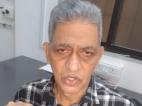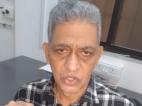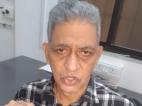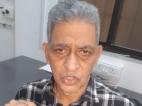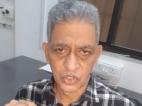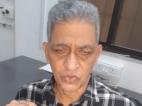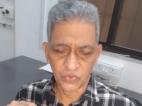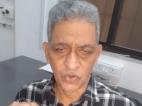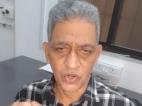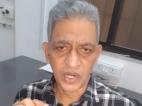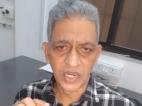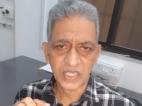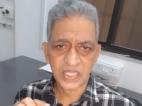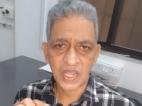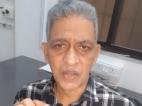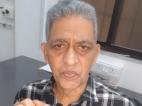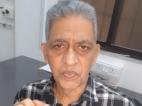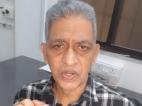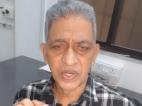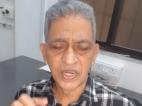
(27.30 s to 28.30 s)
So for
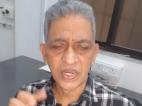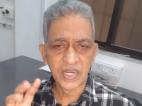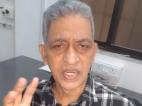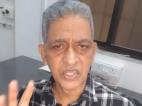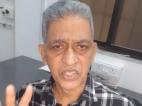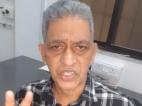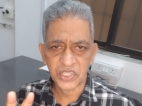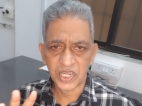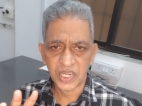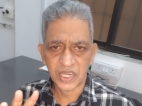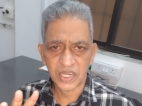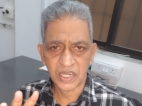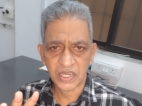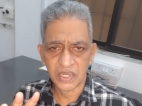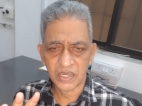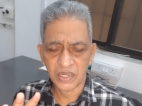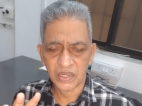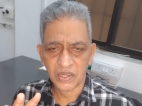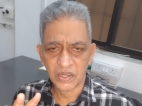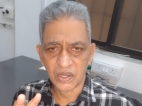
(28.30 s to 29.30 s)
example, let's take
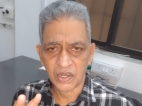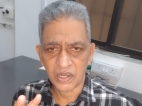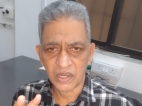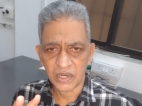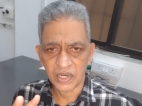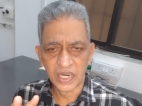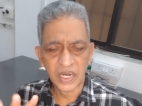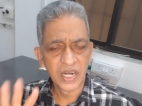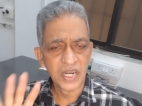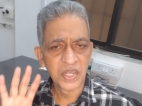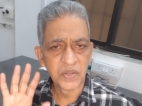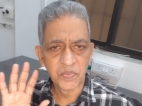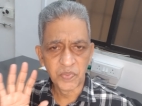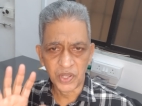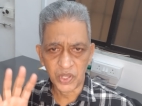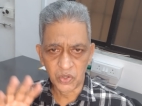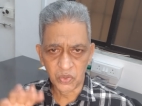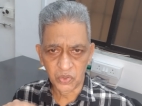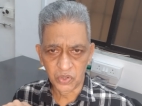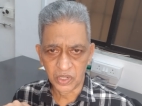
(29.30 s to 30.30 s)
regarding
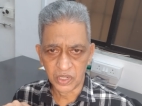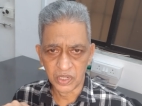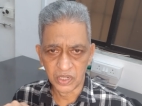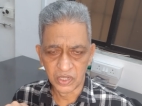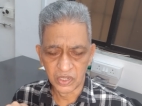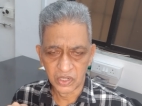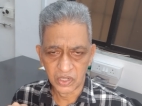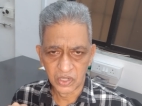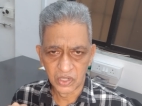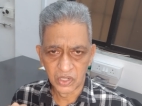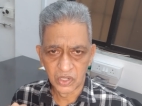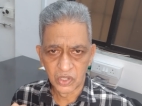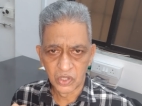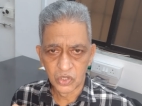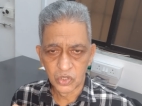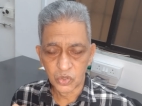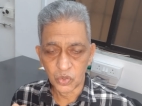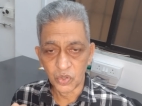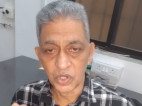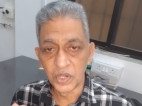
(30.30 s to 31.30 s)
payroll.
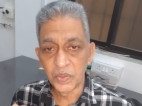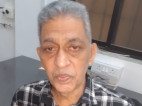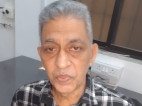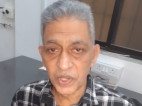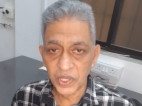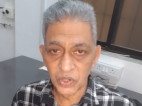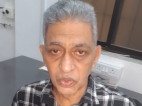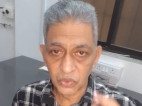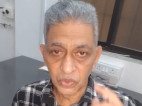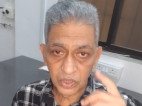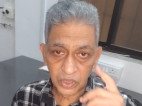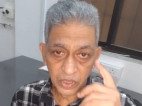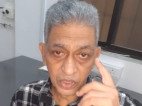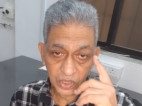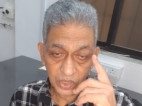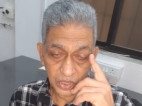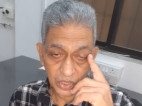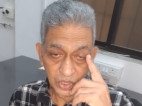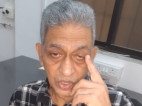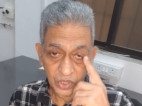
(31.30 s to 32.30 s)
So in
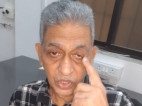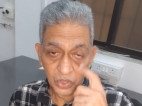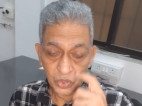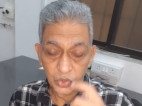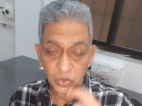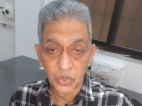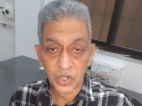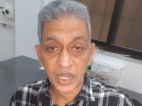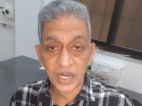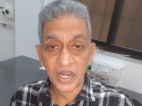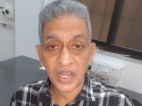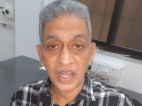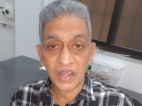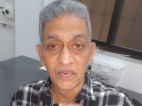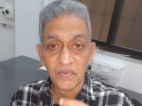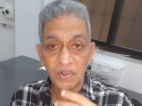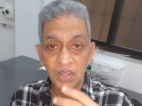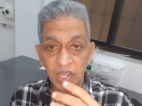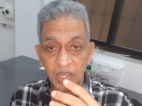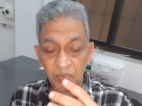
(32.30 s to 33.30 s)
payroll, you can
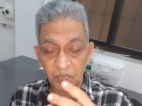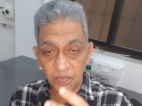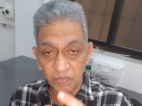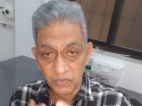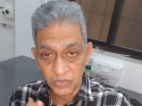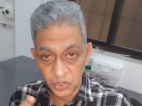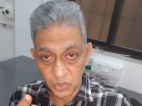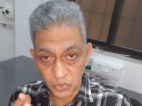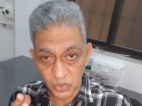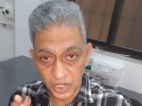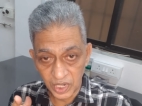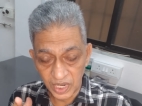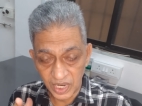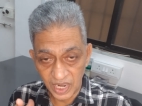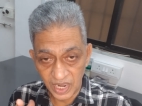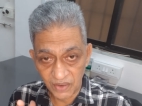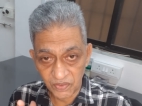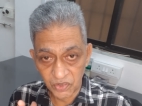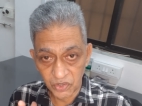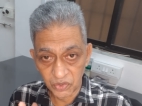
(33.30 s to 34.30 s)
have
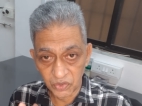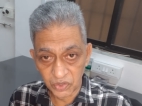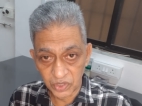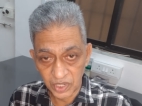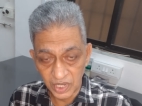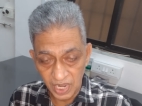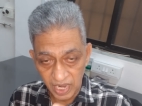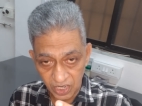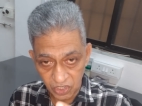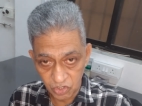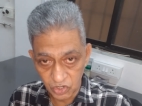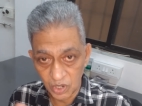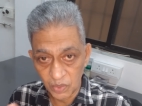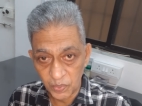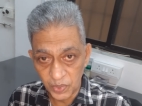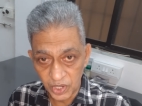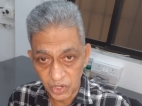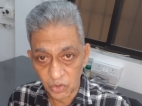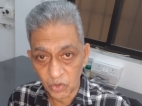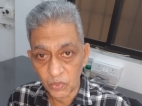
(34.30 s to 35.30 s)
the actual
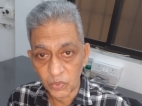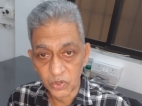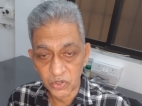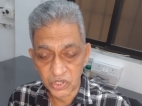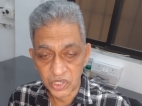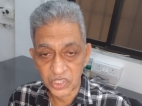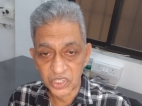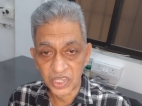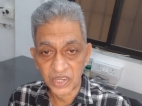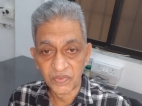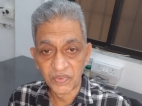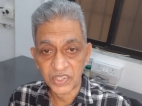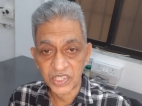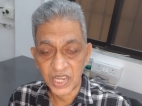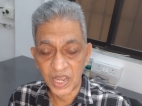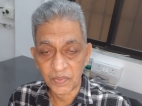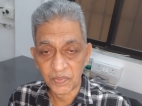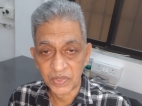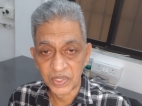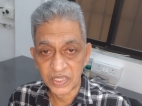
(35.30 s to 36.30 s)
payroll processing which
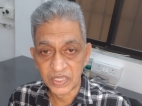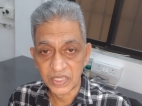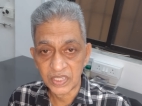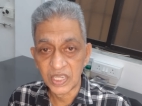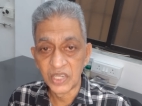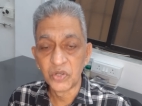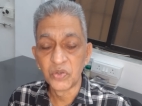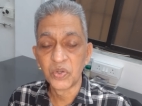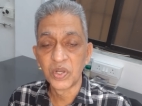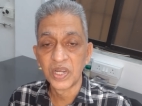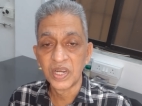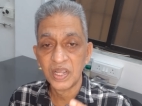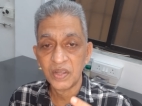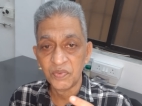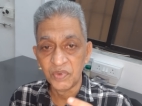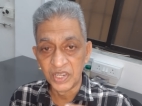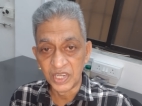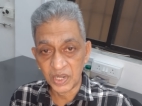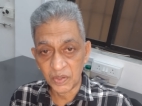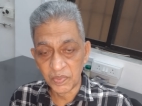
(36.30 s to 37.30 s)
happens. Then you can have
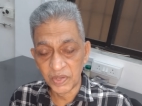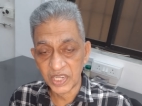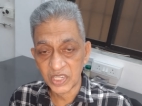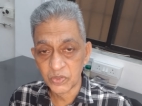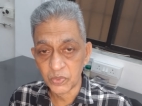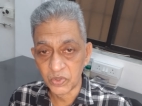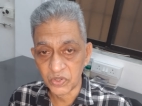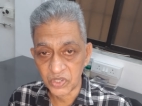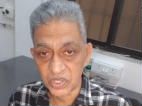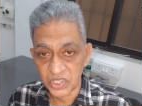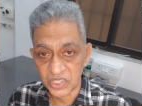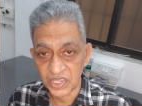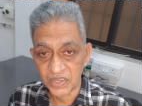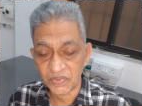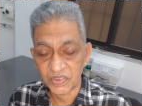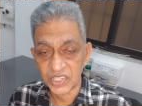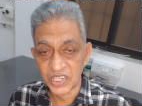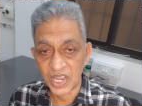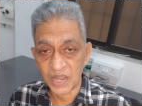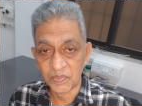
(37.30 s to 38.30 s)
income tax processing
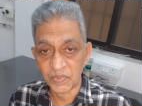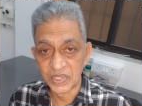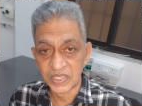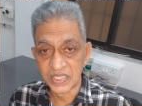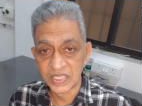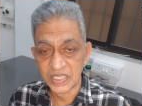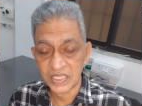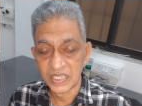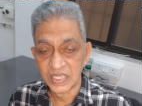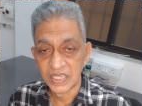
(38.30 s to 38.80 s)
which happens.